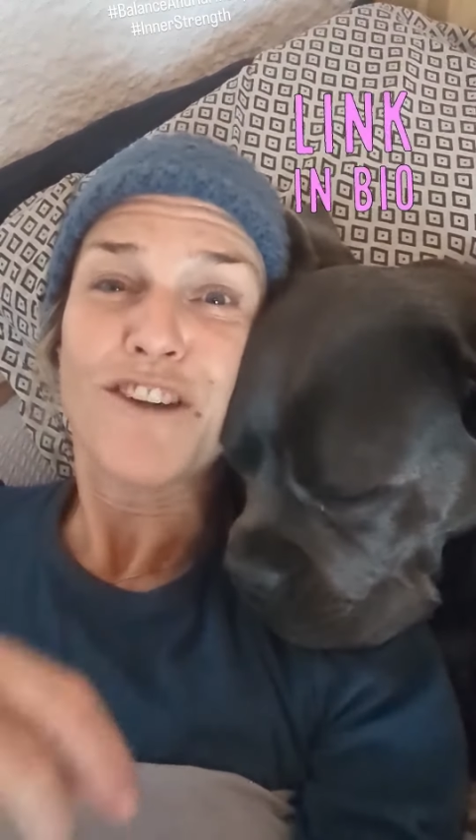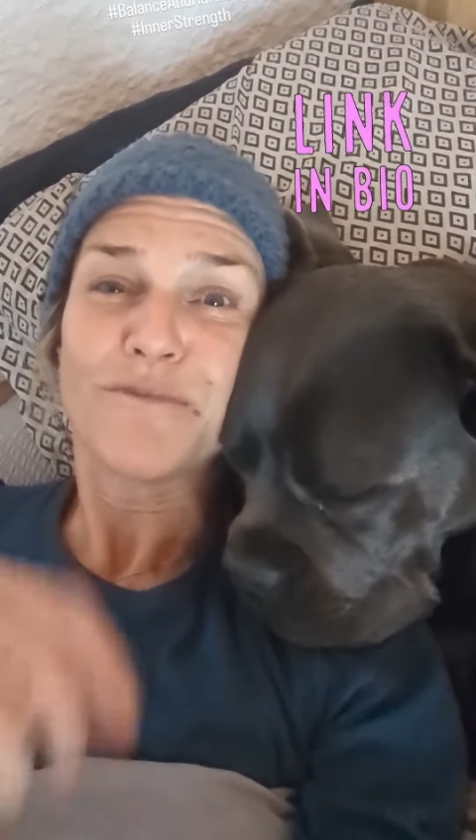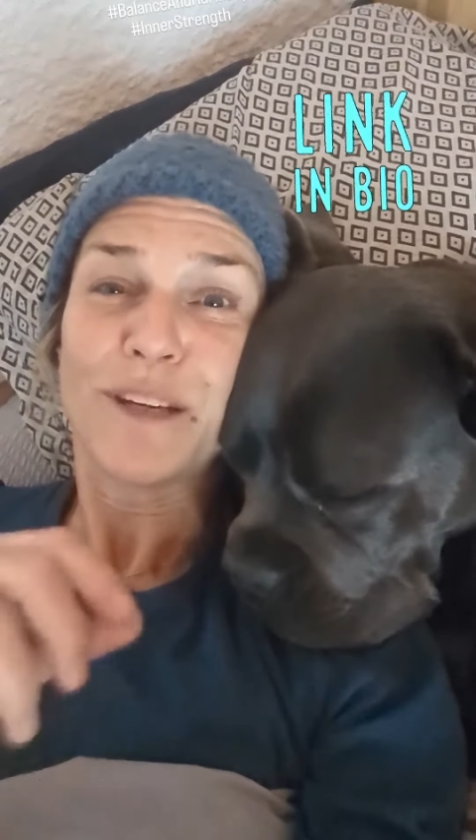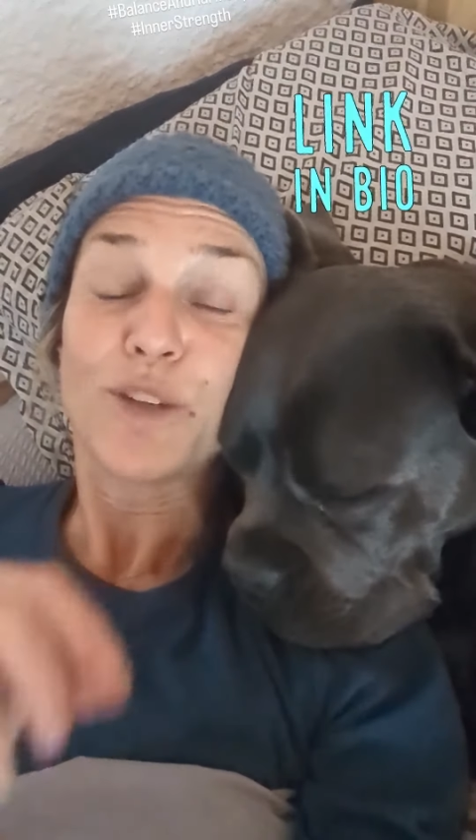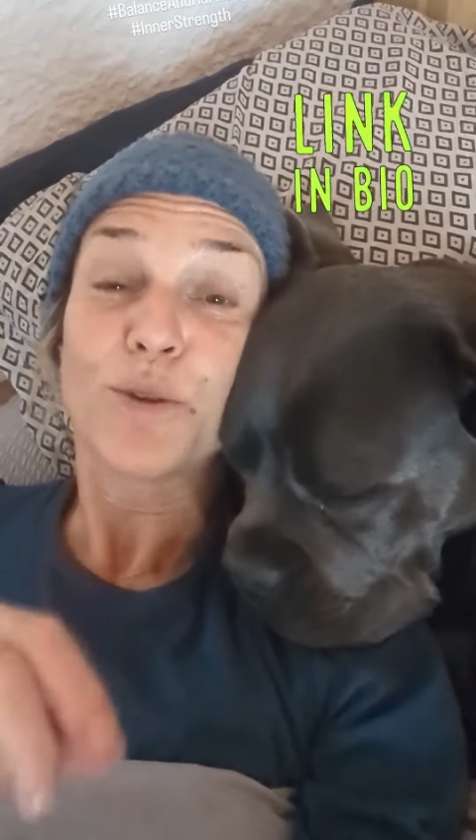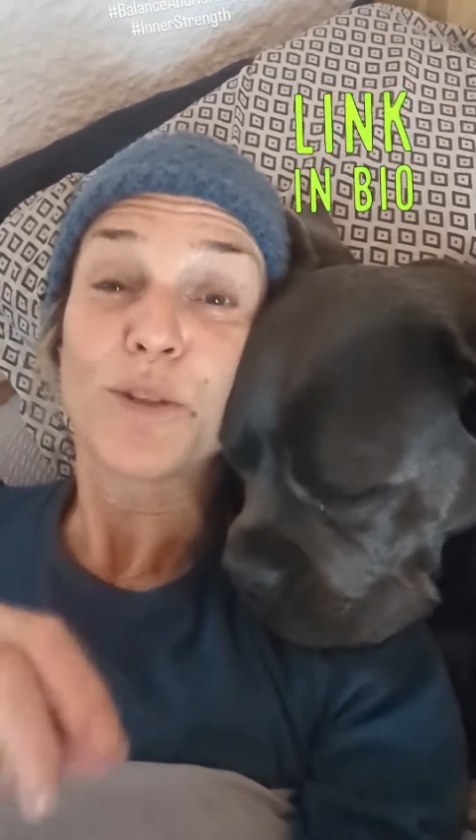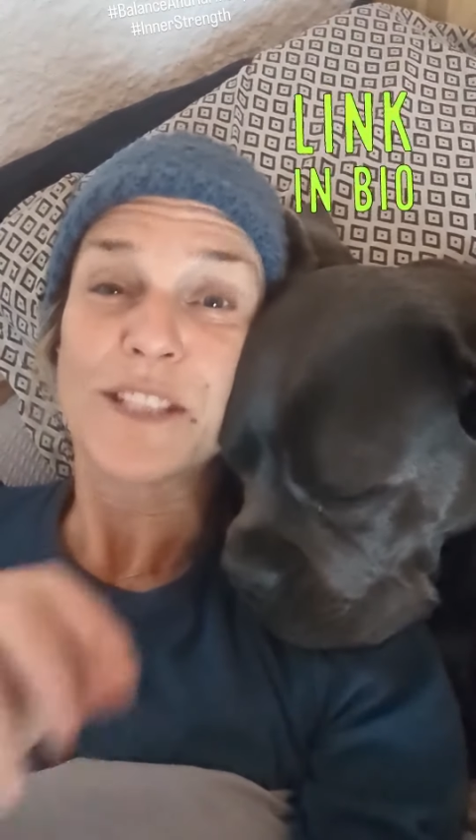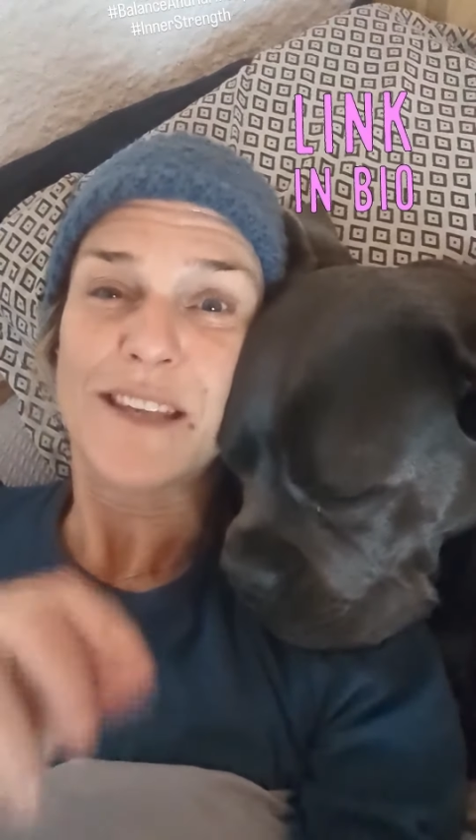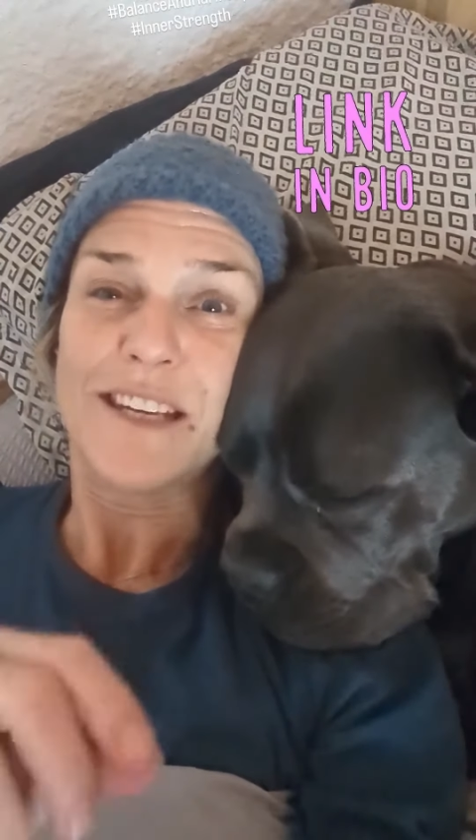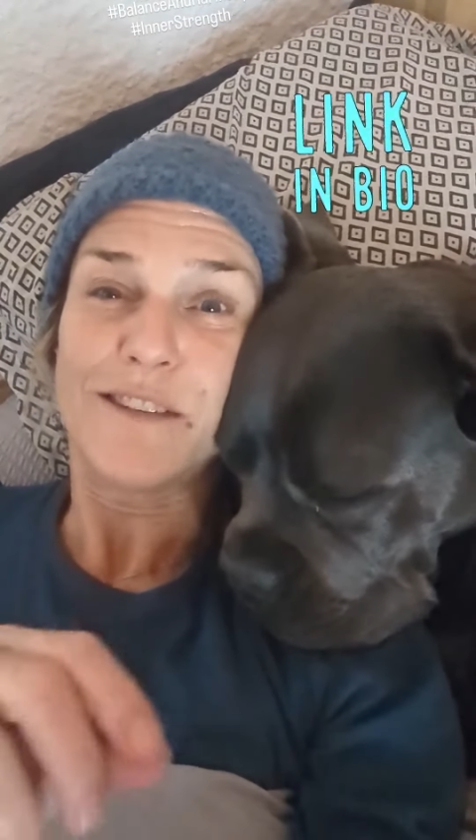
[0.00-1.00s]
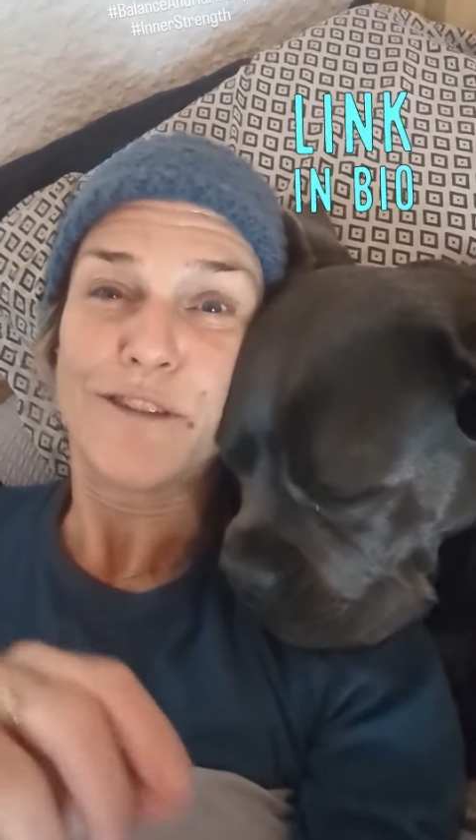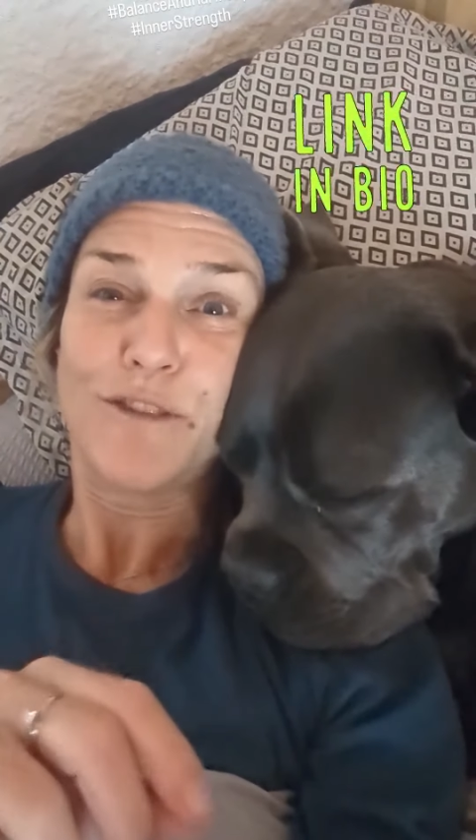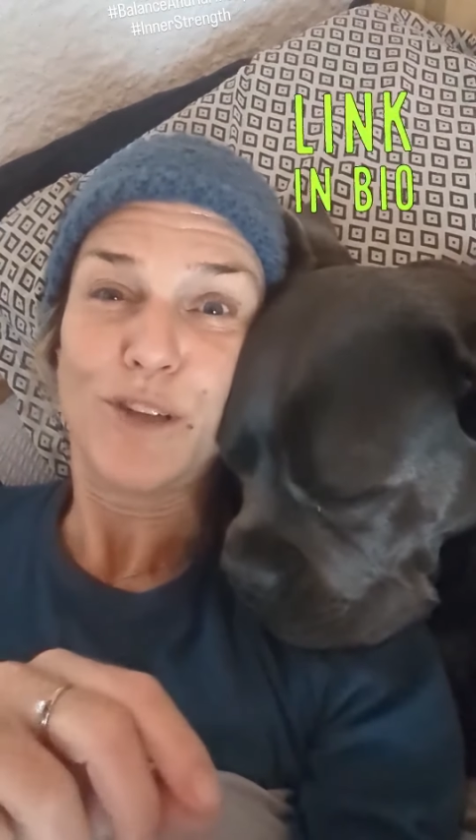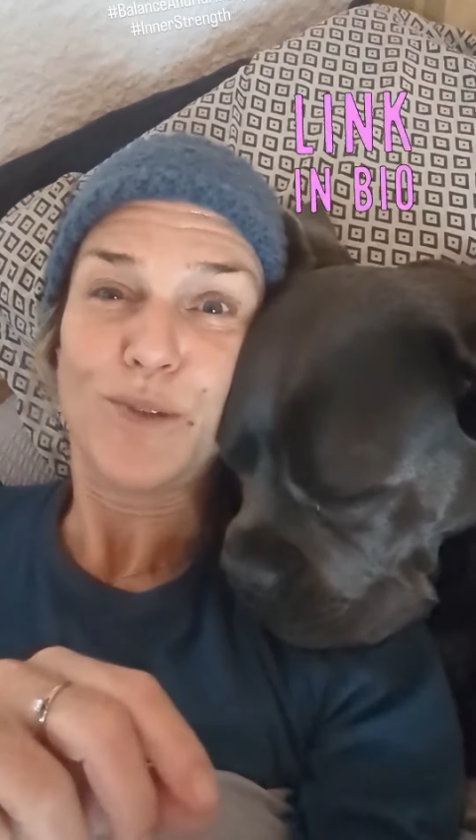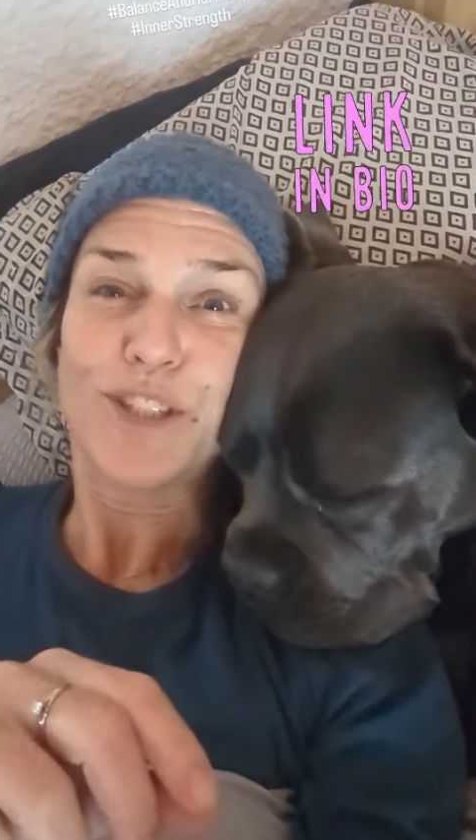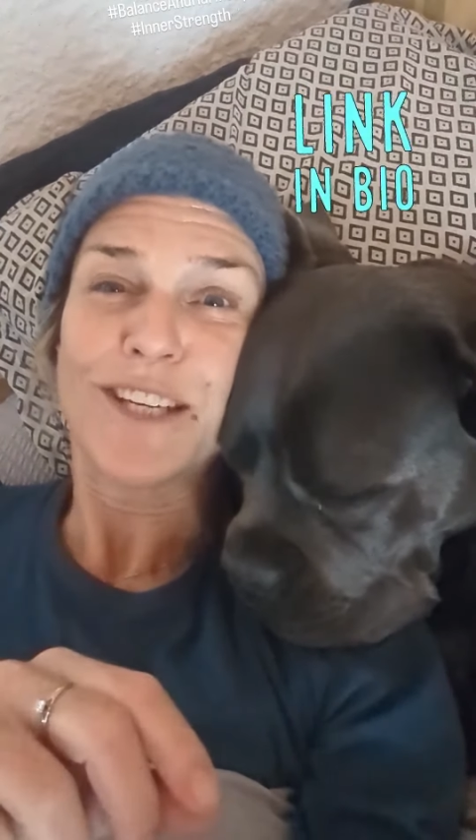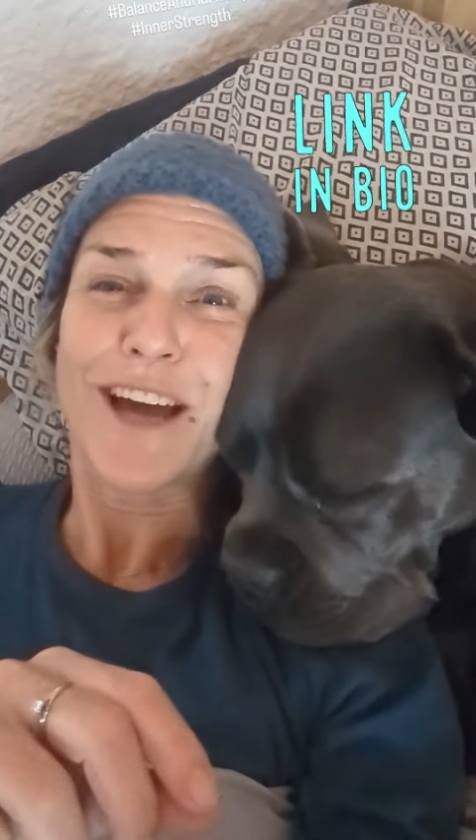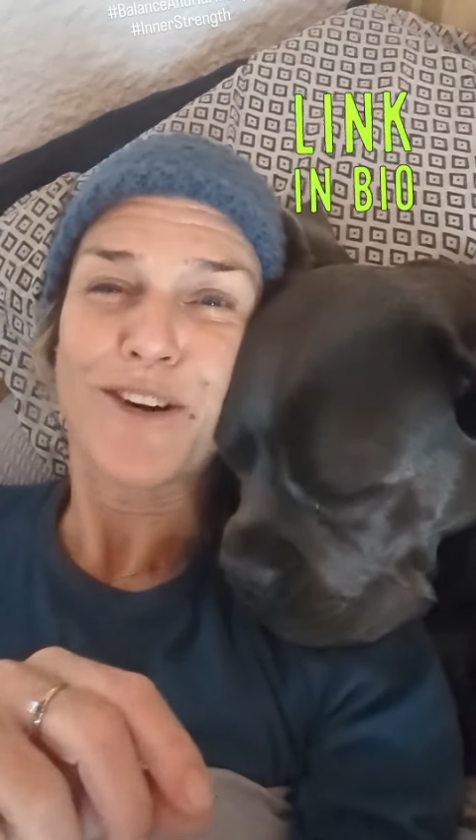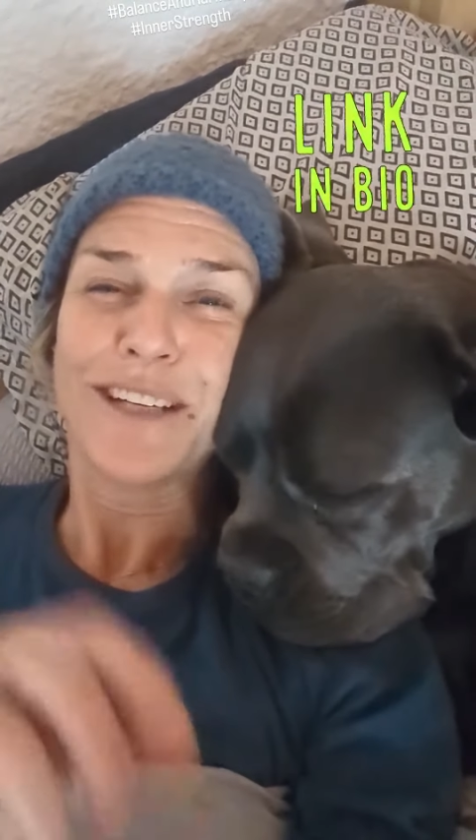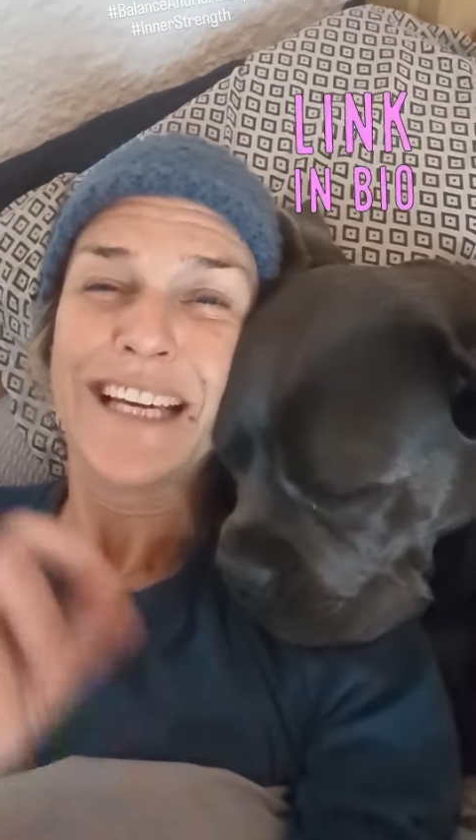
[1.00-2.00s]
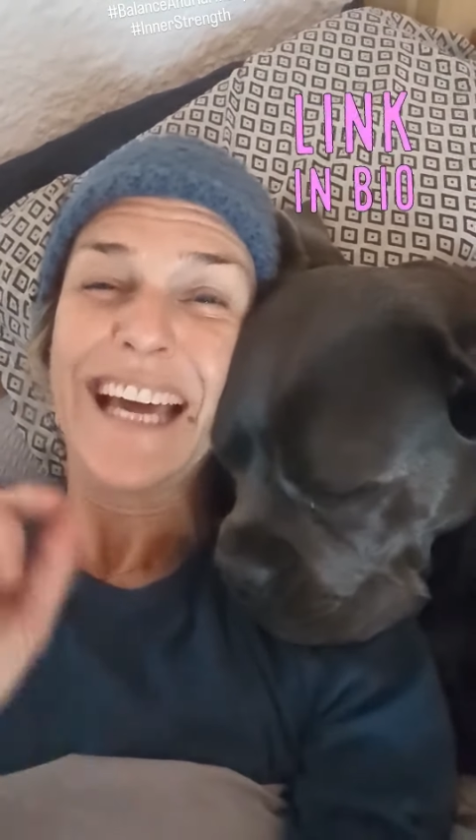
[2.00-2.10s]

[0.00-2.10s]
of my course The Inner Revolution now